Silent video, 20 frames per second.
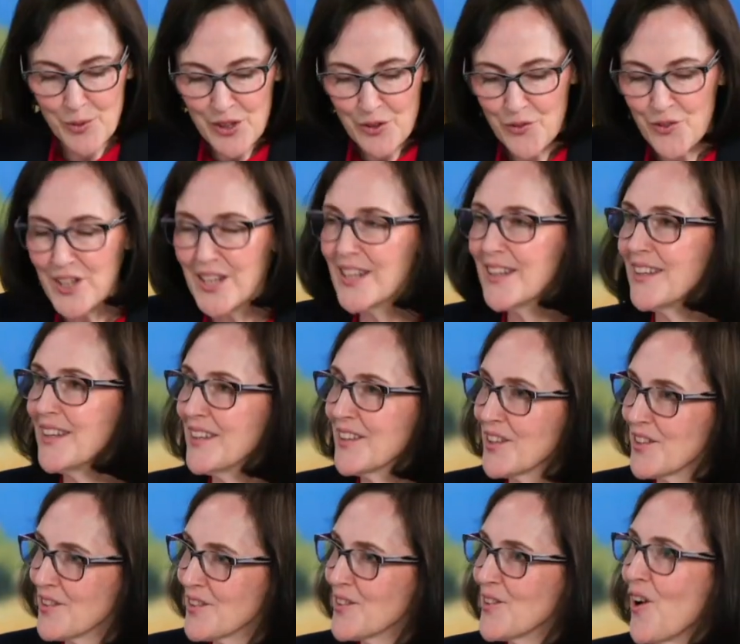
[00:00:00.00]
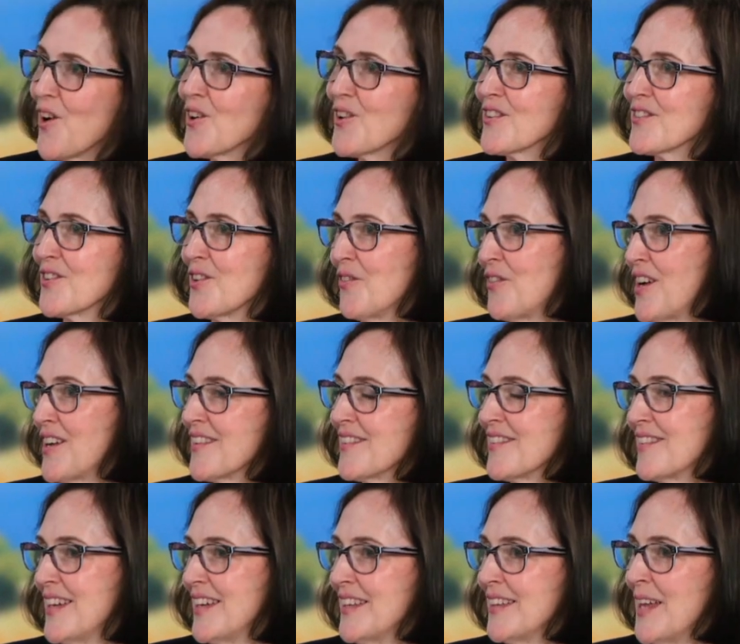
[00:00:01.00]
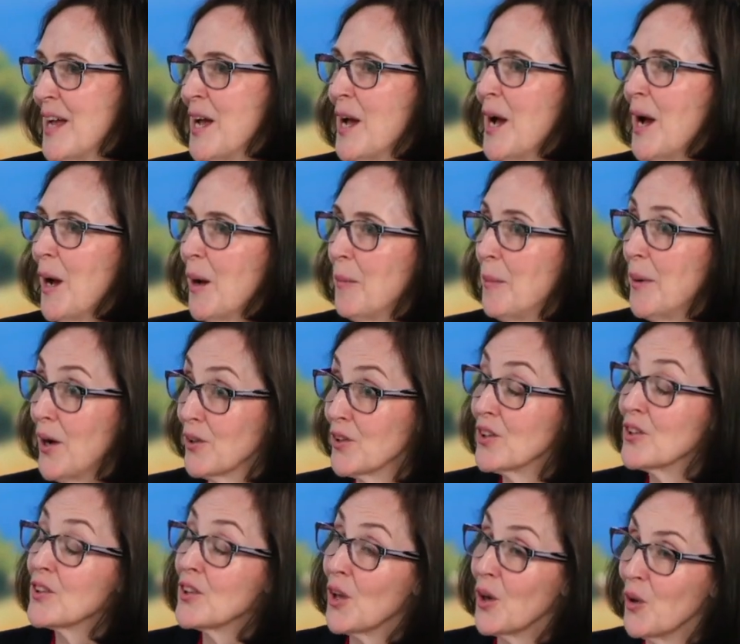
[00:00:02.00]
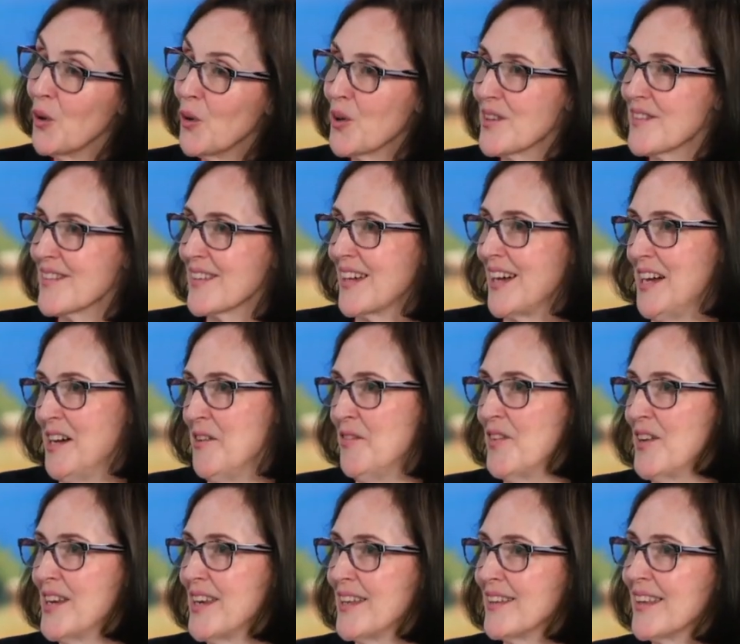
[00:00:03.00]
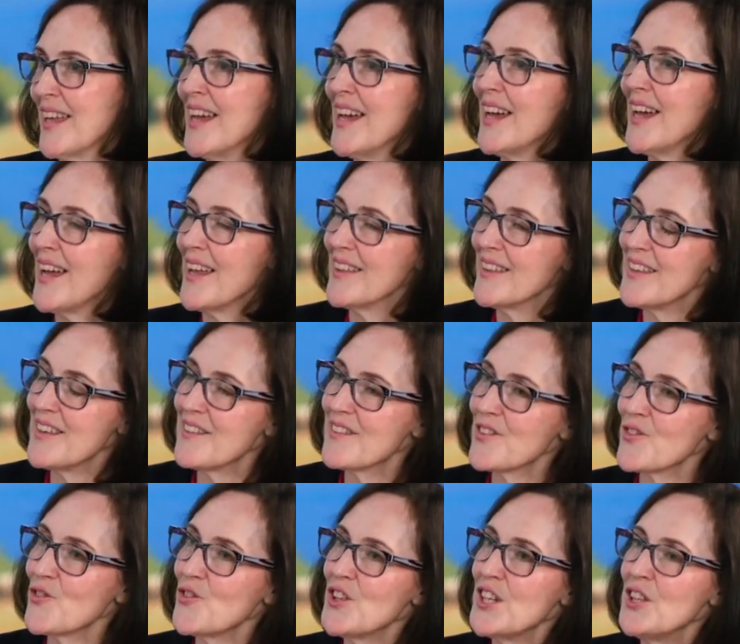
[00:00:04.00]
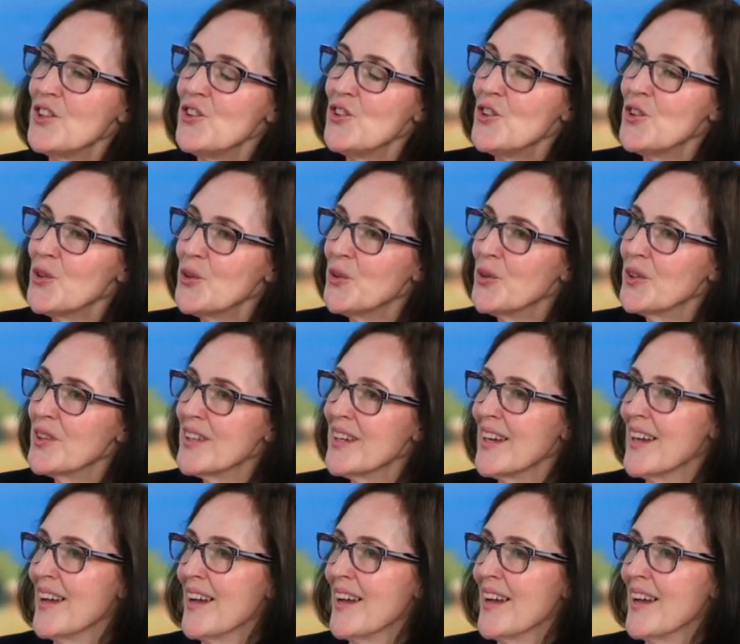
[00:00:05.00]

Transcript: we read in the Songs of Ascent about the Lord's covenant and this renewed